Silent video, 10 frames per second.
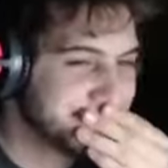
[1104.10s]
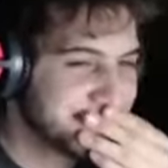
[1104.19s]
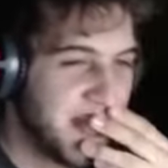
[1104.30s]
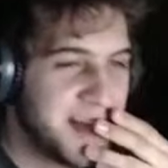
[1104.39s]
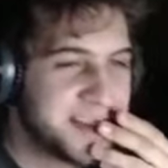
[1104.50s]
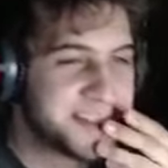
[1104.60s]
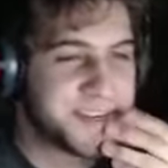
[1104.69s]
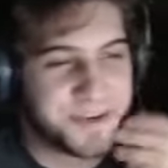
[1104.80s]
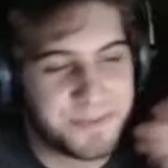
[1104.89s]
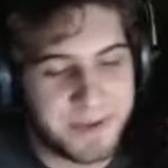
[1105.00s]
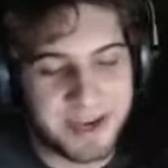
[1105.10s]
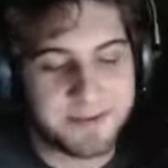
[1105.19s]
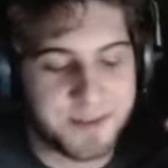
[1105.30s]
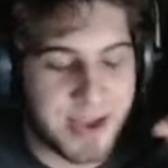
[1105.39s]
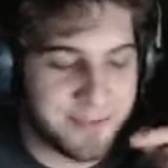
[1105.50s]
So we ended up
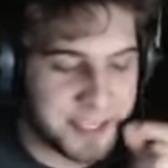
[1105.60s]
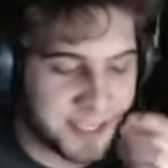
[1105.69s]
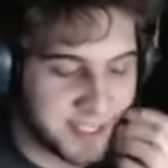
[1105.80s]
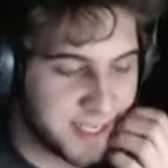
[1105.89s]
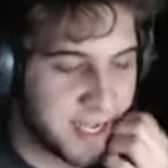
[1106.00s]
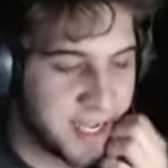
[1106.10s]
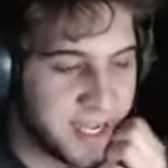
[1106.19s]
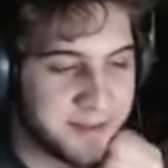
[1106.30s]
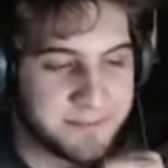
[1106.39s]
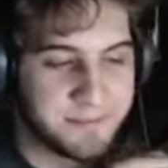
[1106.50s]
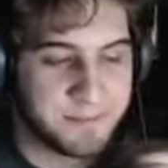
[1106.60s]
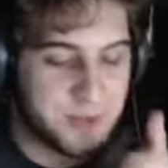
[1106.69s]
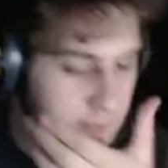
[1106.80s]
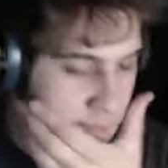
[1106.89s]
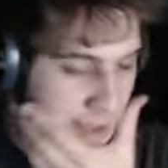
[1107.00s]
driving
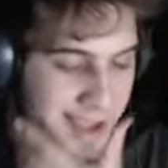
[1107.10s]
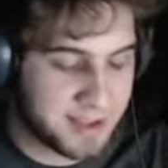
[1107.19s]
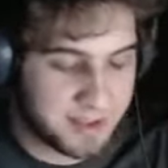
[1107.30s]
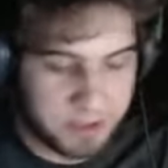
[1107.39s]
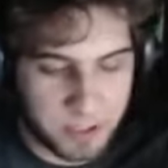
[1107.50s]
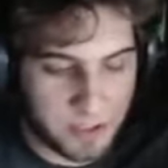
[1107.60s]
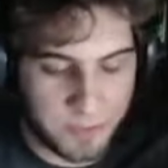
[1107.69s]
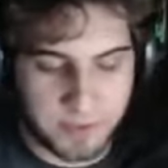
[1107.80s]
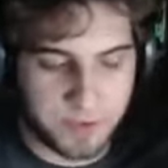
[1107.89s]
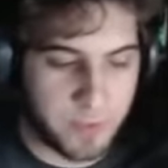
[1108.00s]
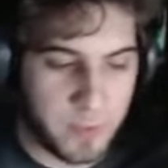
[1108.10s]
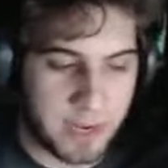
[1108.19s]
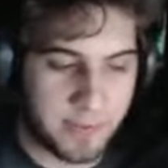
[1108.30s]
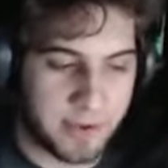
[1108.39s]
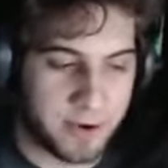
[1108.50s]
back, or we drove away
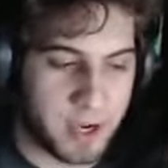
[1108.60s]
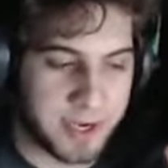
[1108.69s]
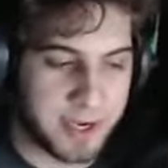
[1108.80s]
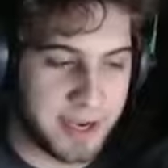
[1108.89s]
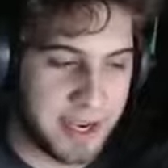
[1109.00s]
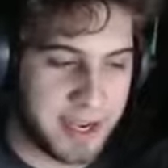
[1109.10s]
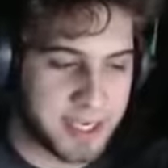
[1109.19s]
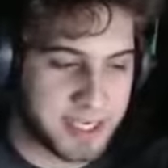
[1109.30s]
later on, and